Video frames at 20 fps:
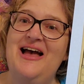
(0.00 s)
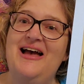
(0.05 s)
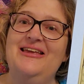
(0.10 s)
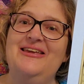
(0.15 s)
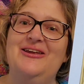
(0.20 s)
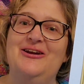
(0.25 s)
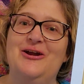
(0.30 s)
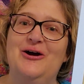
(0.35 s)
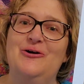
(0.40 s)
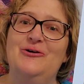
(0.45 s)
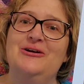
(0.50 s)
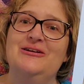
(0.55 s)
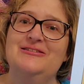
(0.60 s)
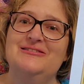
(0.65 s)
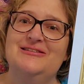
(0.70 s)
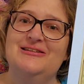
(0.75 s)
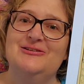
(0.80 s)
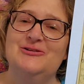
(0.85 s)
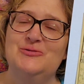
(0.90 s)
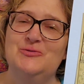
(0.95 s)
you know,
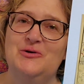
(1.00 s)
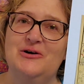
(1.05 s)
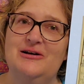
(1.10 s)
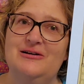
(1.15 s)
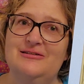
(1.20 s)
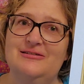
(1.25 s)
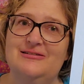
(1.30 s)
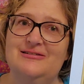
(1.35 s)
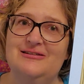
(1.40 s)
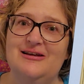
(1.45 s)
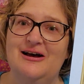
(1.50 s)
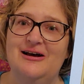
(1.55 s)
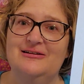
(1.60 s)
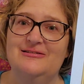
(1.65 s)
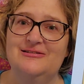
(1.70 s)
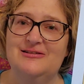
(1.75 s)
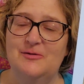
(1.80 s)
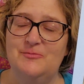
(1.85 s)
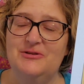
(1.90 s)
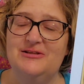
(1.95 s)
because this was,
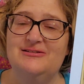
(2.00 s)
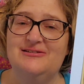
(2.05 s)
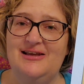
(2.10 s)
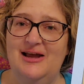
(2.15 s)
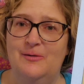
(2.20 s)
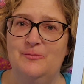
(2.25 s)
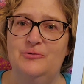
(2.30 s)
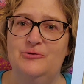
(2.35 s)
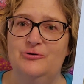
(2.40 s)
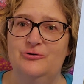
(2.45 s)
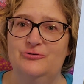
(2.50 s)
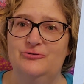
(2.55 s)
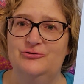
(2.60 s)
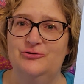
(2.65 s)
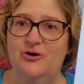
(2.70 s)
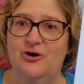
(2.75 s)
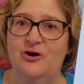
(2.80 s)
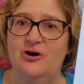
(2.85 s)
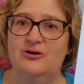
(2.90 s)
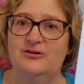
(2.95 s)
some of the
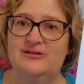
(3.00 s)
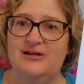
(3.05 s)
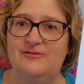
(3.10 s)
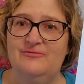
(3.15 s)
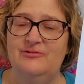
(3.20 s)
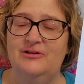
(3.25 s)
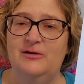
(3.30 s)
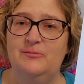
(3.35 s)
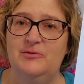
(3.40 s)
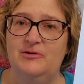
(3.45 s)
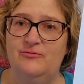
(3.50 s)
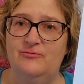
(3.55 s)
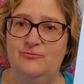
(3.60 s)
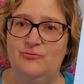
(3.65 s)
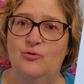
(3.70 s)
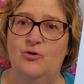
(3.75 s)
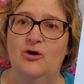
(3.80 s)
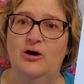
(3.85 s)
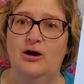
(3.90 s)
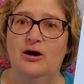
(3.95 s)
samplers are definitely
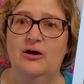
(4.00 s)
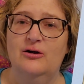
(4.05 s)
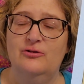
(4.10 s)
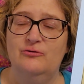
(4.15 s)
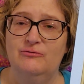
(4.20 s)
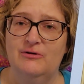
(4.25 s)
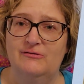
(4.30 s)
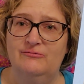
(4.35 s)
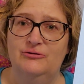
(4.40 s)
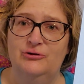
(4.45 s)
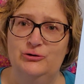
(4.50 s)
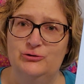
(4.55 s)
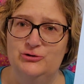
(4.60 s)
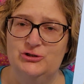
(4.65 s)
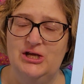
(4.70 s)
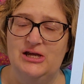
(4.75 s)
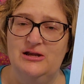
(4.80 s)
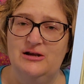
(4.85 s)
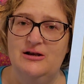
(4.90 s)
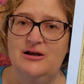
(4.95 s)
before the
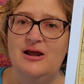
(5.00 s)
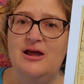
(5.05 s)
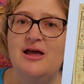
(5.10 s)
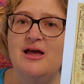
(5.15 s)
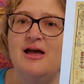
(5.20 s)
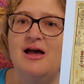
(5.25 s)
Revolution,